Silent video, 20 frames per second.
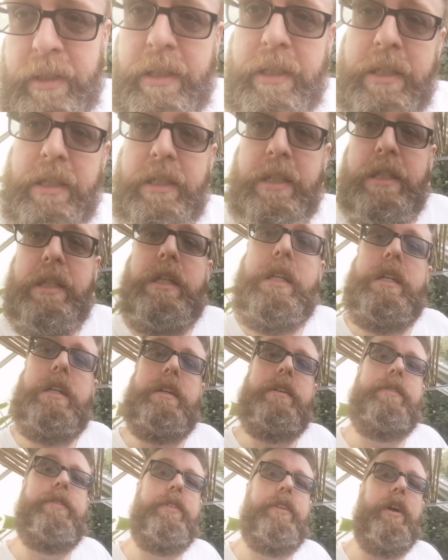
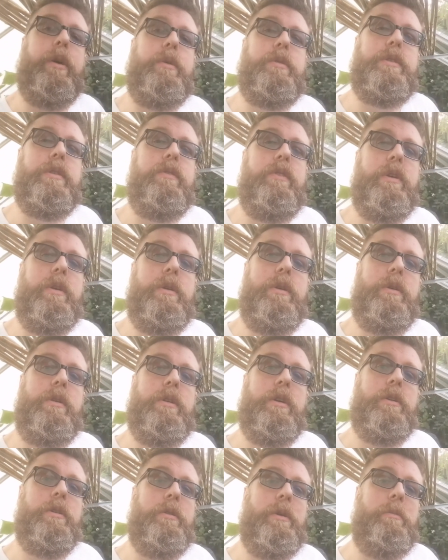For those of you who
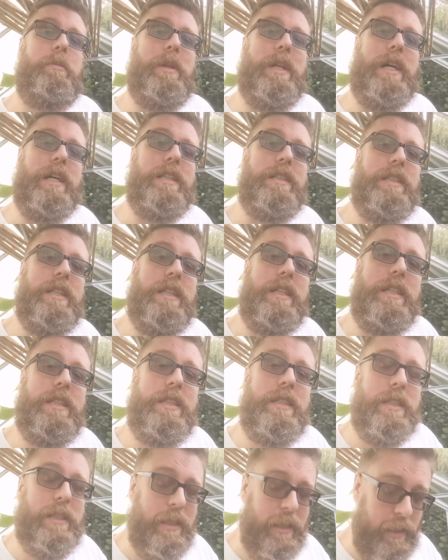don't know what blight
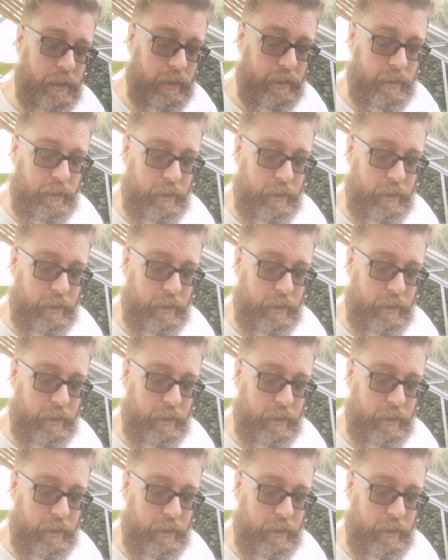is,